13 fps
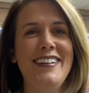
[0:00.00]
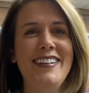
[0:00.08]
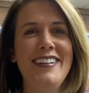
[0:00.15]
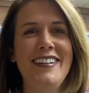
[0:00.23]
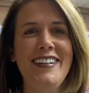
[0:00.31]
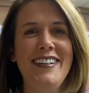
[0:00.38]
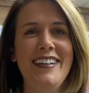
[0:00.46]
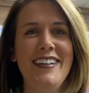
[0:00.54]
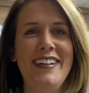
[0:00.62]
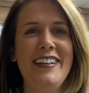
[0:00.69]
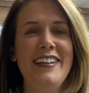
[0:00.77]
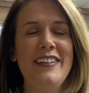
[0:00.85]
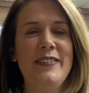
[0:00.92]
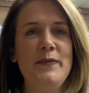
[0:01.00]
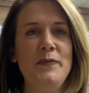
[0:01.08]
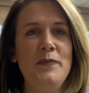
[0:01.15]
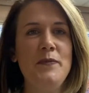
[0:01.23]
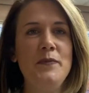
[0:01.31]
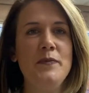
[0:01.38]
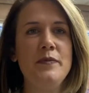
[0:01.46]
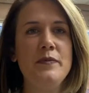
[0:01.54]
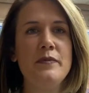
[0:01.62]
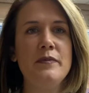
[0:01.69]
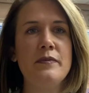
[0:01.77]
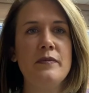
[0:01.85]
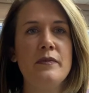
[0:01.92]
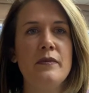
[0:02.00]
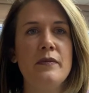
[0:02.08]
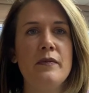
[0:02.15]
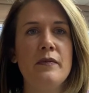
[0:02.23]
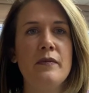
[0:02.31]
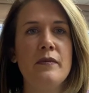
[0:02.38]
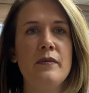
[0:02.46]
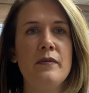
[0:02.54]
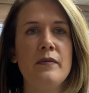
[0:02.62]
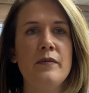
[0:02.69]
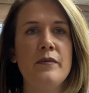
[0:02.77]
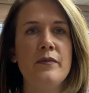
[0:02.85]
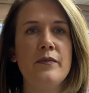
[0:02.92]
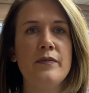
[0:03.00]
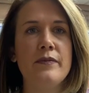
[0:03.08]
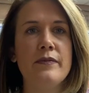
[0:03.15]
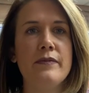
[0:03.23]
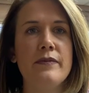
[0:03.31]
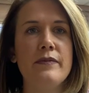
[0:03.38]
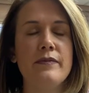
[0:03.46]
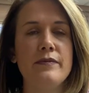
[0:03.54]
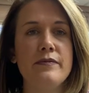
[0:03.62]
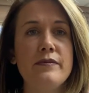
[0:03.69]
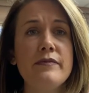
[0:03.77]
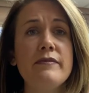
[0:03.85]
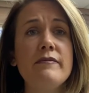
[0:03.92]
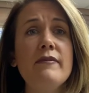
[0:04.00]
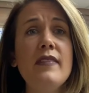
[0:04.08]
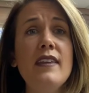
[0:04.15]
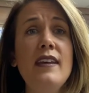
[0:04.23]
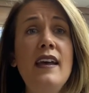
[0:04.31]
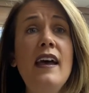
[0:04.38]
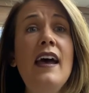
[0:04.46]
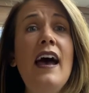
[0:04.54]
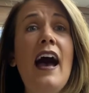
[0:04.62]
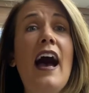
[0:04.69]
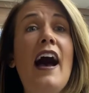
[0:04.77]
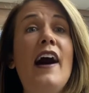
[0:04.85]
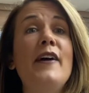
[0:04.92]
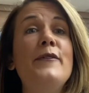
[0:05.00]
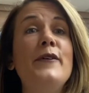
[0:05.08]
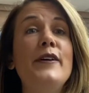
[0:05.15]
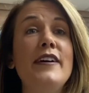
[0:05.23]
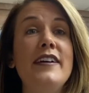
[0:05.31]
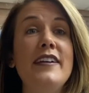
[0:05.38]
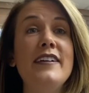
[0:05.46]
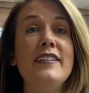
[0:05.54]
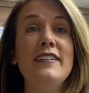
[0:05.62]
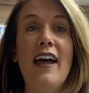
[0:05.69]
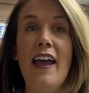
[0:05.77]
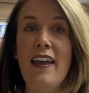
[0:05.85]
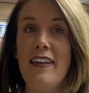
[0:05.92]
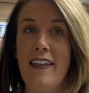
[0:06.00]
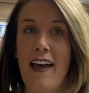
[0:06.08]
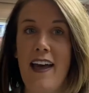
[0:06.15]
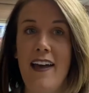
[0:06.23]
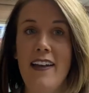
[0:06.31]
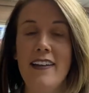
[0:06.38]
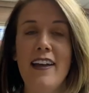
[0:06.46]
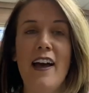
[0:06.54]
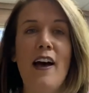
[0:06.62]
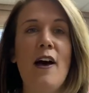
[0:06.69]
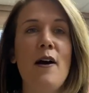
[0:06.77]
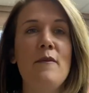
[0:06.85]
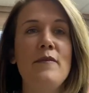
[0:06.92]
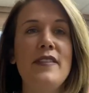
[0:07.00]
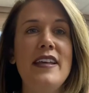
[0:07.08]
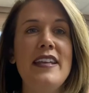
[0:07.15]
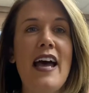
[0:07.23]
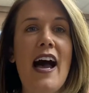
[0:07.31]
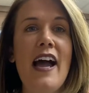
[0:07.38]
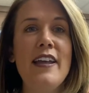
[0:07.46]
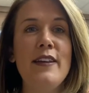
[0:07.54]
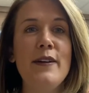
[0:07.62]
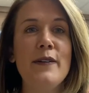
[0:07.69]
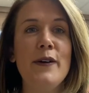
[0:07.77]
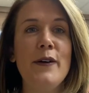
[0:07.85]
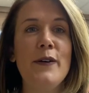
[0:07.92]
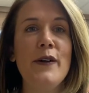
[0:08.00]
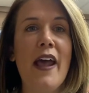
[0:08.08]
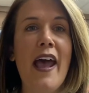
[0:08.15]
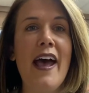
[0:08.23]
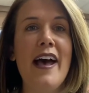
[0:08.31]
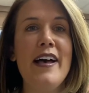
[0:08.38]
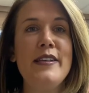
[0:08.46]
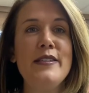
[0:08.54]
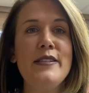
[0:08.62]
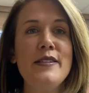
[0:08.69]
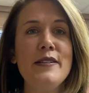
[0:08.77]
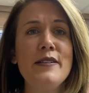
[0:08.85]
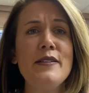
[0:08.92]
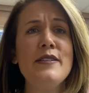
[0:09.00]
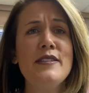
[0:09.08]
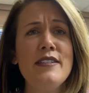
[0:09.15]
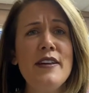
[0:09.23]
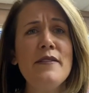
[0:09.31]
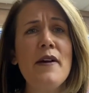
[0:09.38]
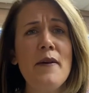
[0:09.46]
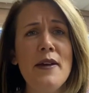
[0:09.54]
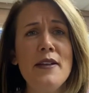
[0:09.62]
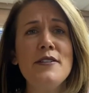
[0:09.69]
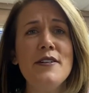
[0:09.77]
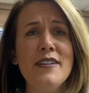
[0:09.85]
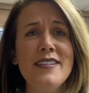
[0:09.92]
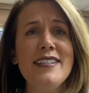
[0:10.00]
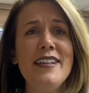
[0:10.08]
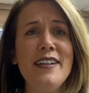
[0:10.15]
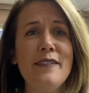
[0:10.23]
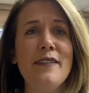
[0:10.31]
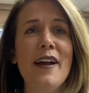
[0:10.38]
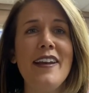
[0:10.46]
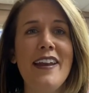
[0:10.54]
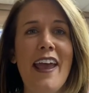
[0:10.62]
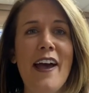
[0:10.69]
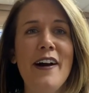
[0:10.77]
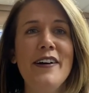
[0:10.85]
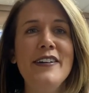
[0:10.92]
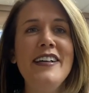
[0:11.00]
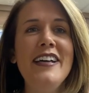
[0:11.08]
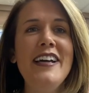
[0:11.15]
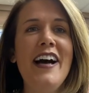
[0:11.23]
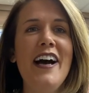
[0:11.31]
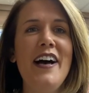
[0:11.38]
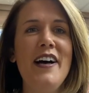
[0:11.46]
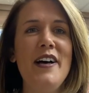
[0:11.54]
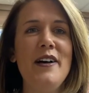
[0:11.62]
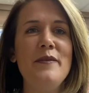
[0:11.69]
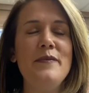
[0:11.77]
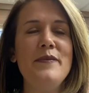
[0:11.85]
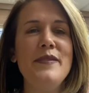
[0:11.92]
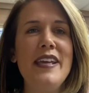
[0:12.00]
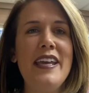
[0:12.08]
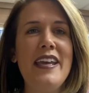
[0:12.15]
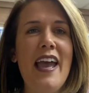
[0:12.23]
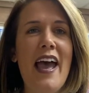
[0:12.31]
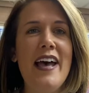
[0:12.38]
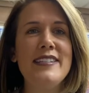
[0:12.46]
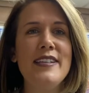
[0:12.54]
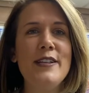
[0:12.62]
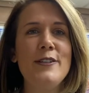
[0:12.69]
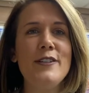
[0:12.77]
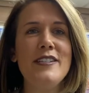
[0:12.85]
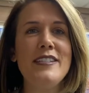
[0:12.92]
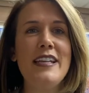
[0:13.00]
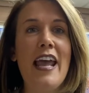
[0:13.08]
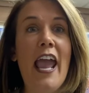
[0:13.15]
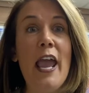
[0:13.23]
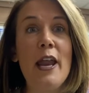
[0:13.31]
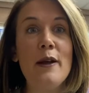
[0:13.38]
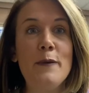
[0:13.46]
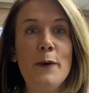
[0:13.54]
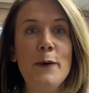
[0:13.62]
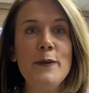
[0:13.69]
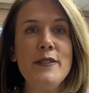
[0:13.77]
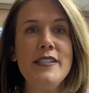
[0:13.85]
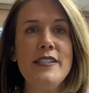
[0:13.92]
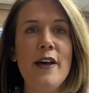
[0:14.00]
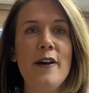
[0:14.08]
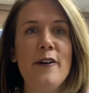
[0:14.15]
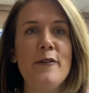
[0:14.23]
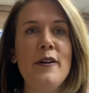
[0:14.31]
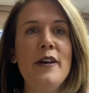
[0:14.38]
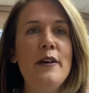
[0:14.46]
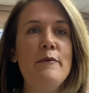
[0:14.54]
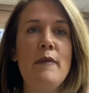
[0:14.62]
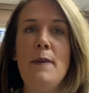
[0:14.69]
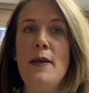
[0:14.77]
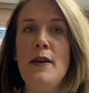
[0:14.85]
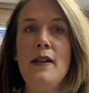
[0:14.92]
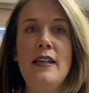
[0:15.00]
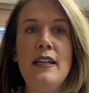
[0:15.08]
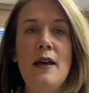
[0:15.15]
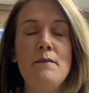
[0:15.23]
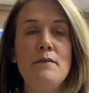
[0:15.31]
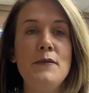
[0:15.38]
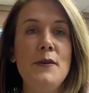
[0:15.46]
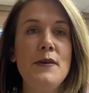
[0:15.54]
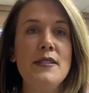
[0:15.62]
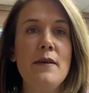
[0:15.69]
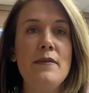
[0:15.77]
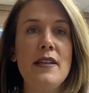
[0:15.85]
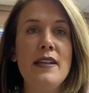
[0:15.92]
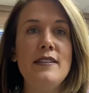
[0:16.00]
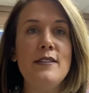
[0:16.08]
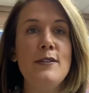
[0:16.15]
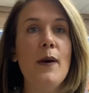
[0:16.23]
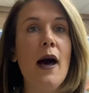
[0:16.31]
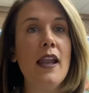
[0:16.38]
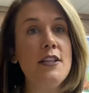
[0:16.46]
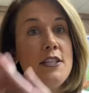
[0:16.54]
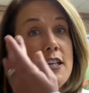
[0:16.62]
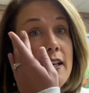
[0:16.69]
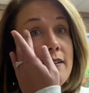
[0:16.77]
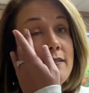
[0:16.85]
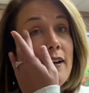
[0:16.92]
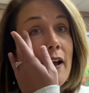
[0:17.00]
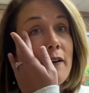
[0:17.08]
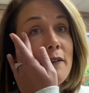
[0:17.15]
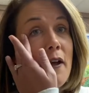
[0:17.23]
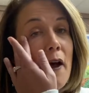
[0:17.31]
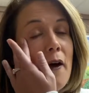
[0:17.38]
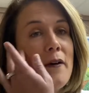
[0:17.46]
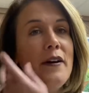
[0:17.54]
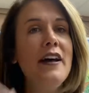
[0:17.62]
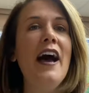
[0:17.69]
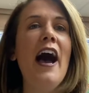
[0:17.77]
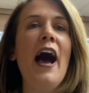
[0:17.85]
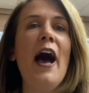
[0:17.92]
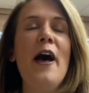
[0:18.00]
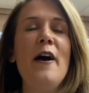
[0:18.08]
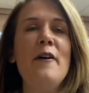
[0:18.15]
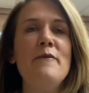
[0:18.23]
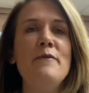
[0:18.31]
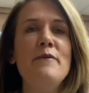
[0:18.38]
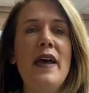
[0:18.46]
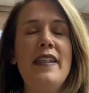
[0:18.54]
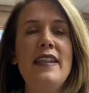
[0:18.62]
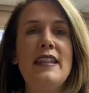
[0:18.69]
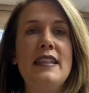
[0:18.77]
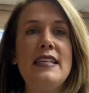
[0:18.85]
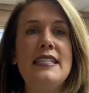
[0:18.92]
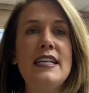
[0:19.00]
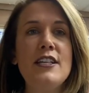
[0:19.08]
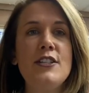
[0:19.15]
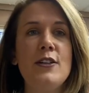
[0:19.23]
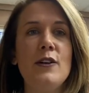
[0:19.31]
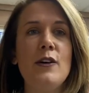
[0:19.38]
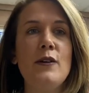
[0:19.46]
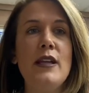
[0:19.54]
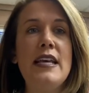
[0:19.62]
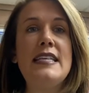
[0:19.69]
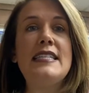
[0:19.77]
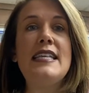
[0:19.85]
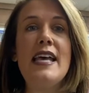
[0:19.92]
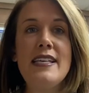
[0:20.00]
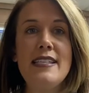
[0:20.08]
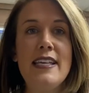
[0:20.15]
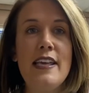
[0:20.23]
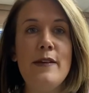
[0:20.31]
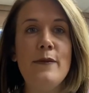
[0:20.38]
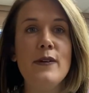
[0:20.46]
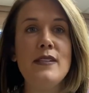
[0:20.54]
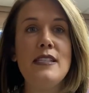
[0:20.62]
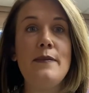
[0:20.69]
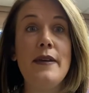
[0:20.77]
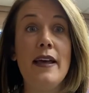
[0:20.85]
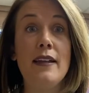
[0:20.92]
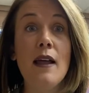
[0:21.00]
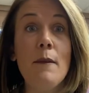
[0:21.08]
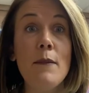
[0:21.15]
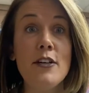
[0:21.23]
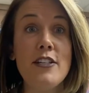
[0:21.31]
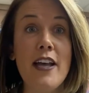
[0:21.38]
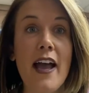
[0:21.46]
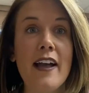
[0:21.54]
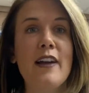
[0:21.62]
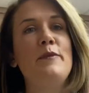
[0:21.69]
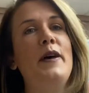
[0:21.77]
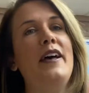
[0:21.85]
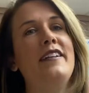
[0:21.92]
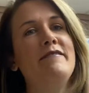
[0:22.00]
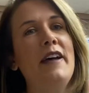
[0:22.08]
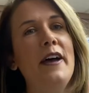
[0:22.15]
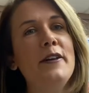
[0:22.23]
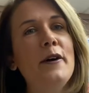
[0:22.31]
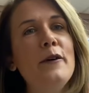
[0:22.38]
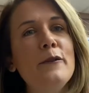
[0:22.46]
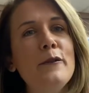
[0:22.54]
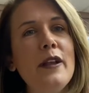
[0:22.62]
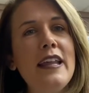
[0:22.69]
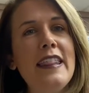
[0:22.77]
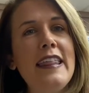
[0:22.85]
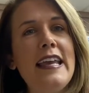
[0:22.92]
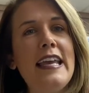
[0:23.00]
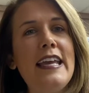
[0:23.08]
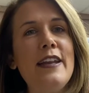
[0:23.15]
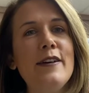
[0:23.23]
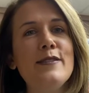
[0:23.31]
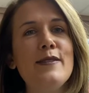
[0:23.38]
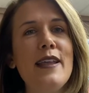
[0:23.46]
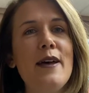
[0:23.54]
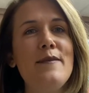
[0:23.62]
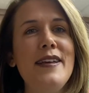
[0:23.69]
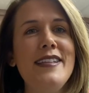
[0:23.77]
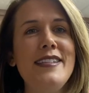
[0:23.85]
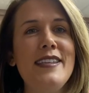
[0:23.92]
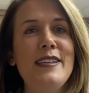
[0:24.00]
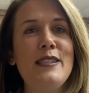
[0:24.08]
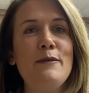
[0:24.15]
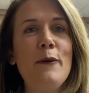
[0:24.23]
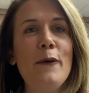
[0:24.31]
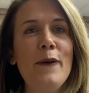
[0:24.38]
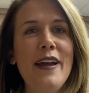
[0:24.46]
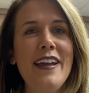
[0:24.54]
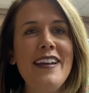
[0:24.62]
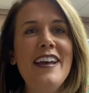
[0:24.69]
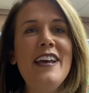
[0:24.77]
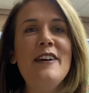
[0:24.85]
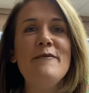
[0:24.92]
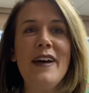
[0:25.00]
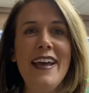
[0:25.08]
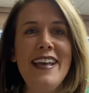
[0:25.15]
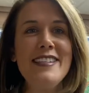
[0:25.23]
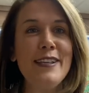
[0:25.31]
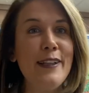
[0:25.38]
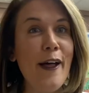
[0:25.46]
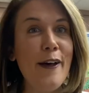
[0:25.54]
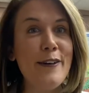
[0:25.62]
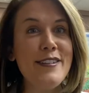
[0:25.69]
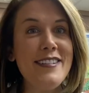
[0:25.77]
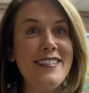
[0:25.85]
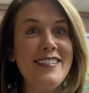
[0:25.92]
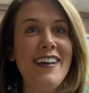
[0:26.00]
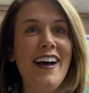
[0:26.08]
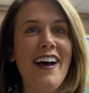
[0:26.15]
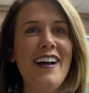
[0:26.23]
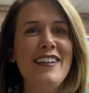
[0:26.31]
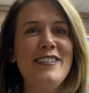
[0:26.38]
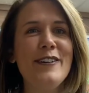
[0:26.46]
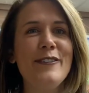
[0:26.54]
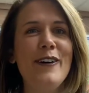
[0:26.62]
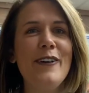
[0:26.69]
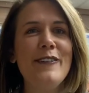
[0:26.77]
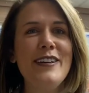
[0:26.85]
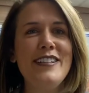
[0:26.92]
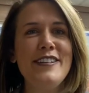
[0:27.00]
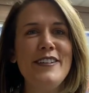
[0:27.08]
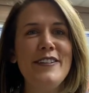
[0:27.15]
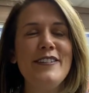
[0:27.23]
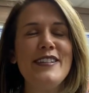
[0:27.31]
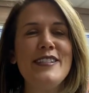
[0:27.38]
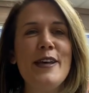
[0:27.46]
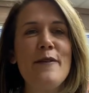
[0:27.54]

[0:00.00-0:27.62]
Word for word: do you plan on passing down the business to your sons? I would like that. Um, the nine-year-old has zero interest in it right now. Um, he has interest in animals, so maybe he'll end up doing something in zoology. I don't know. Um, and then the six-year-old, he says that he wants to be a lumberjack, but I don't really think he knows what that means at this point, but he's close uh, to what we do. And so